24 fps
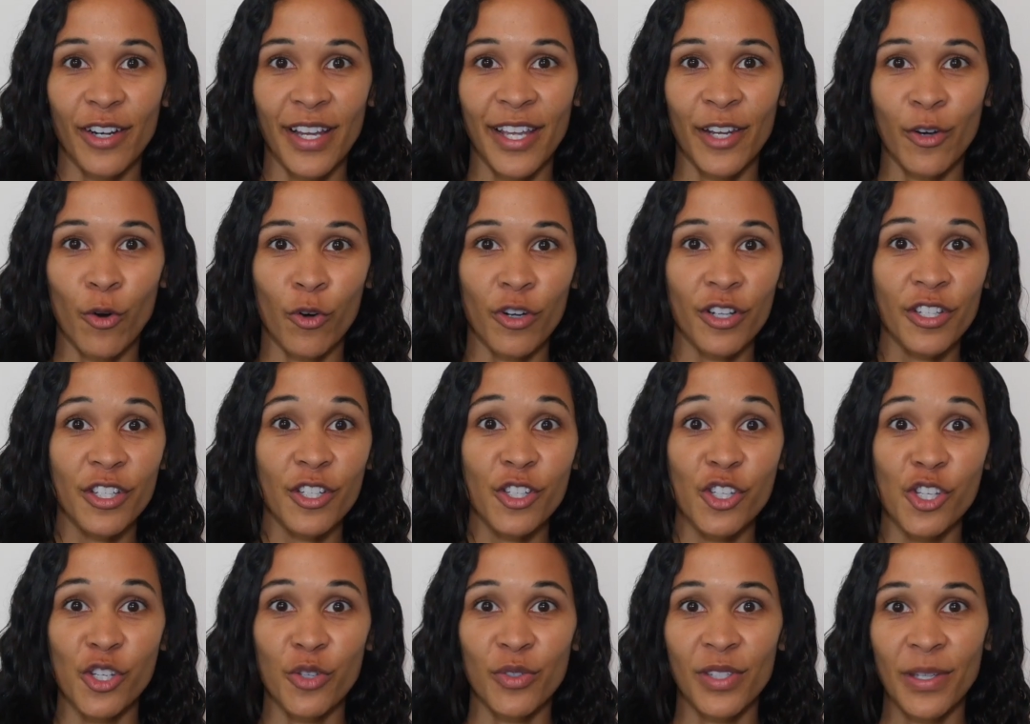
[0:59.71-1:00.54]
in order to
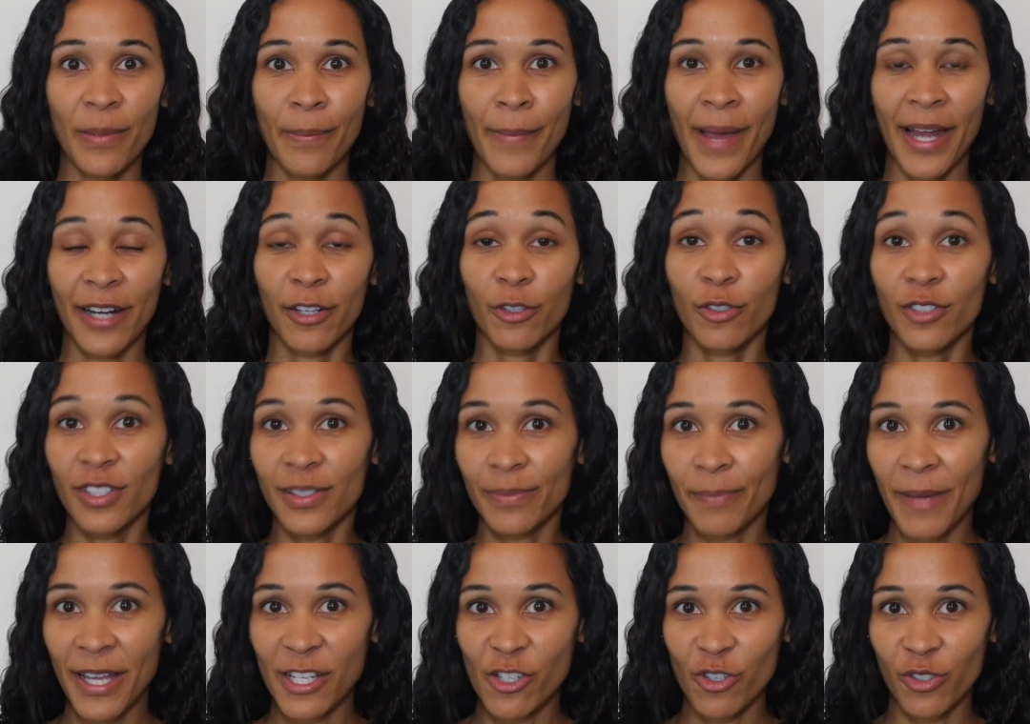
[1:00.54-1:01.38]
choose a medical
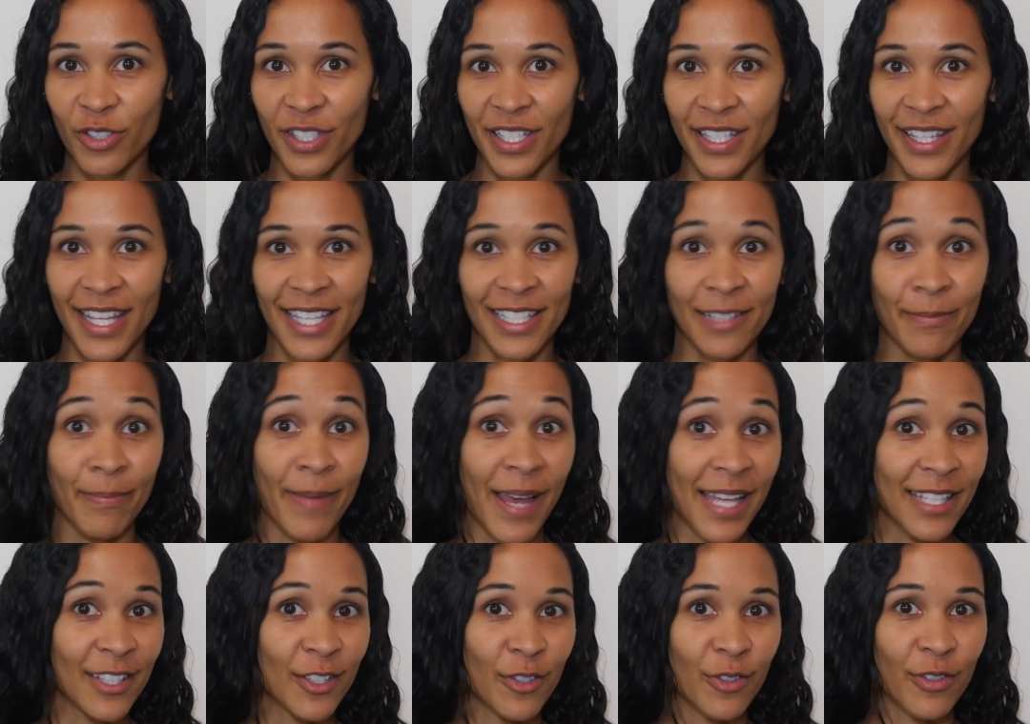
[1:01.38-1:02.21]
specialty that's
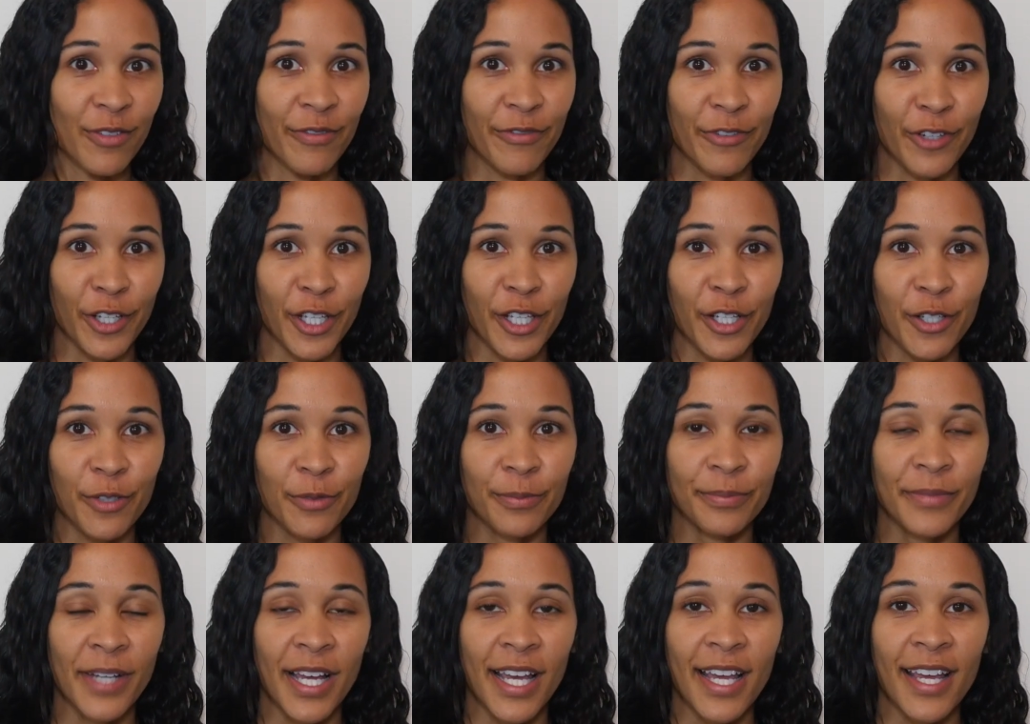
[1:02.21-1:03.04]
best suited for
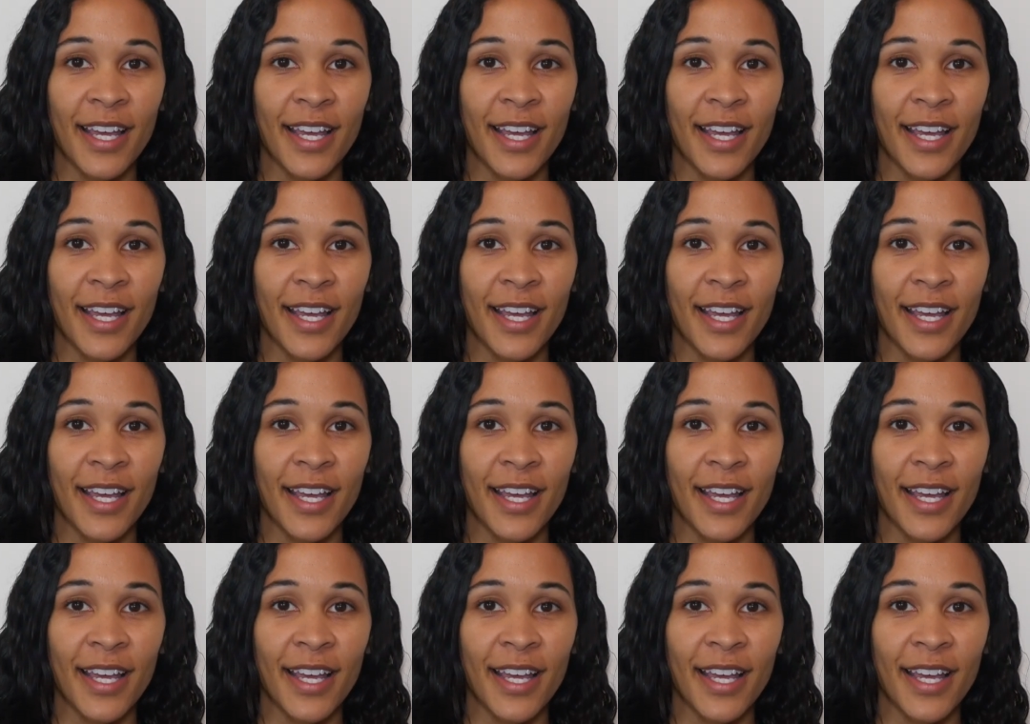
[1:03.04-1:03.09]
you.